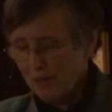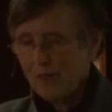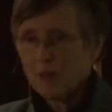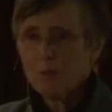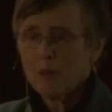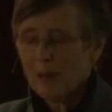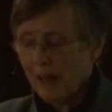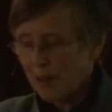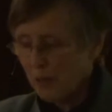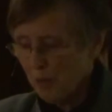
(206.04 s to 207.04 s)
a visible,
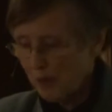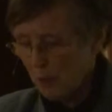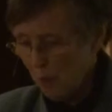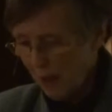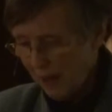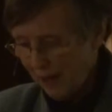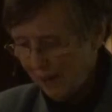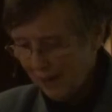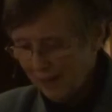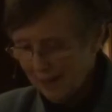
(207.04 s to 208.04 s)
concrete
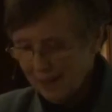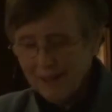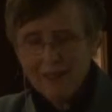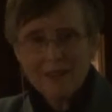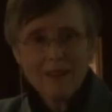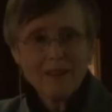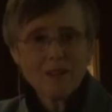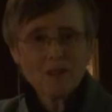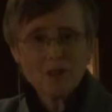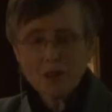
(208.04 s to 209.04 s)
way
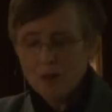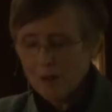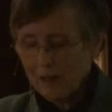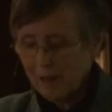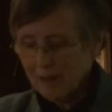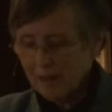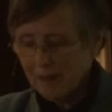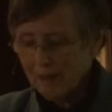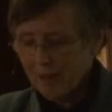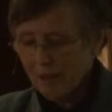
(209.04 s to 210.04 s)
the stirrings
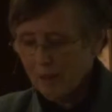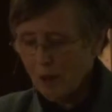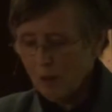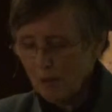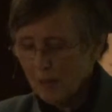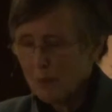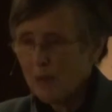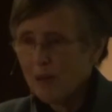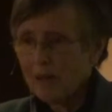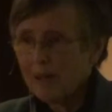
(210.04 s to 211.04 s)
of the Holy
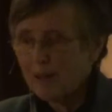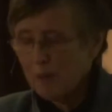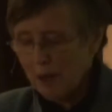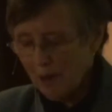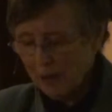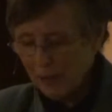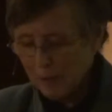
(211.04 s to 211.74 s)
Spirit in Mary